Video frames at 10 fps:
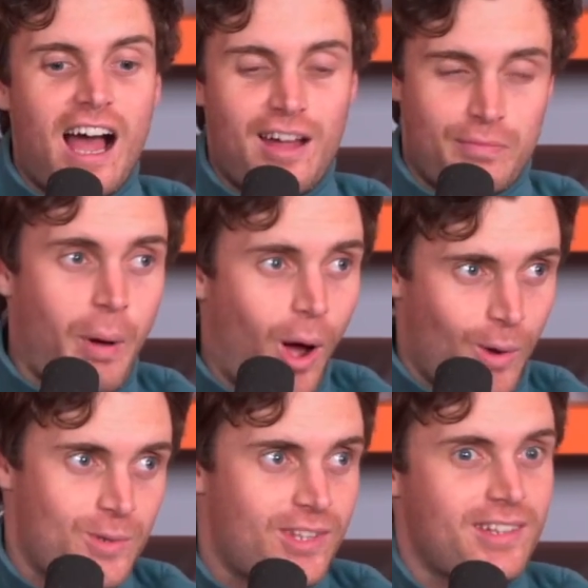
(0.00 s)
a
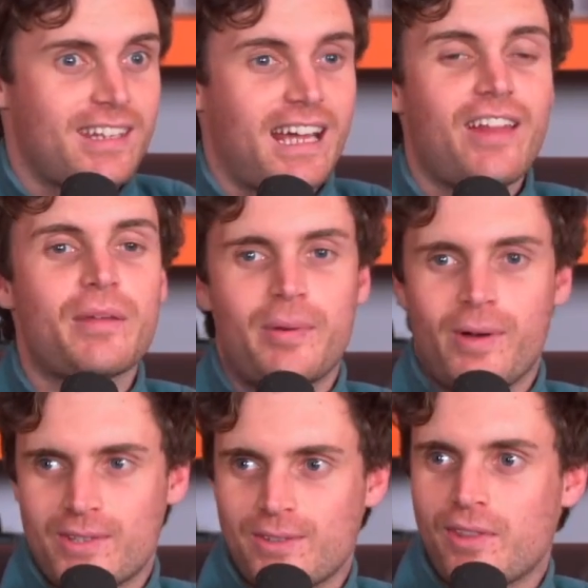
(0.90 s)
post that the other
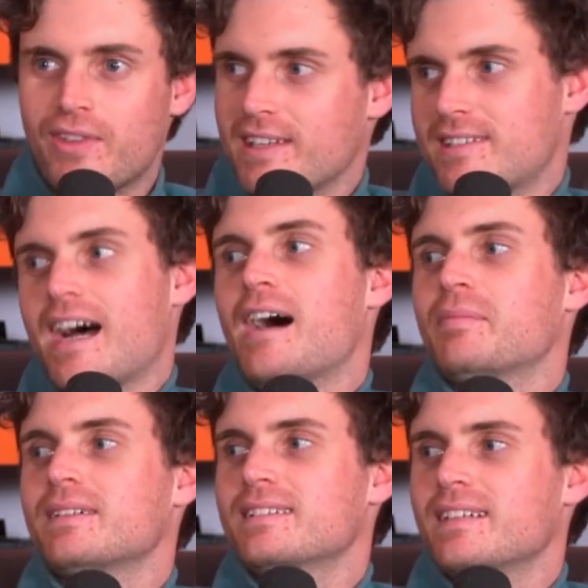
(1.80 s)
person thinks
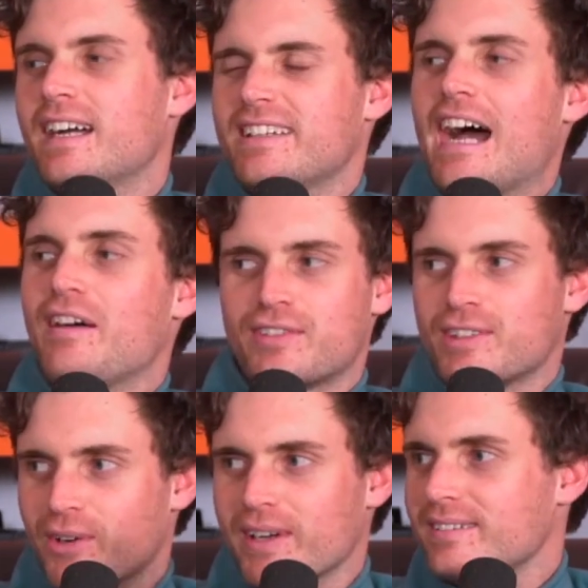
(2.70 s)
up. And you have to
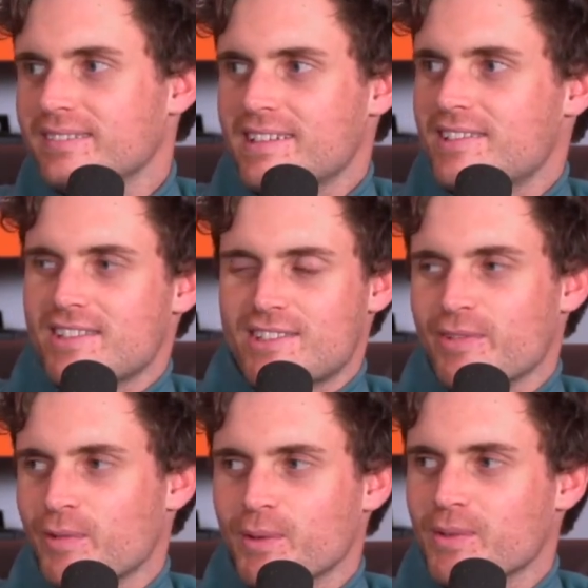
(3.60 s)
do it. It's just
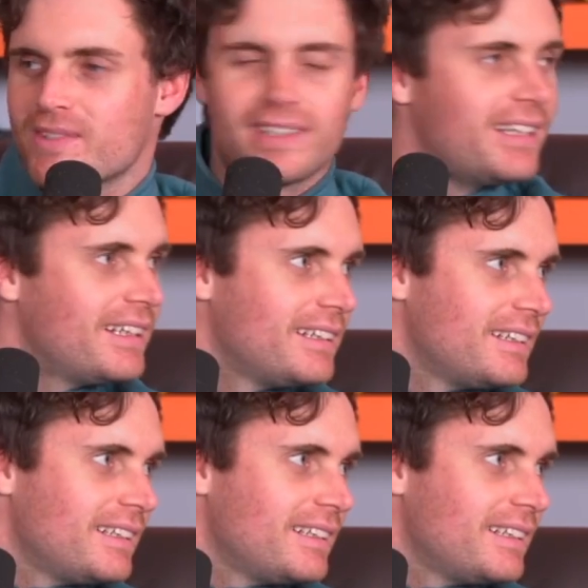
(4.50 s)
the rule. You just go on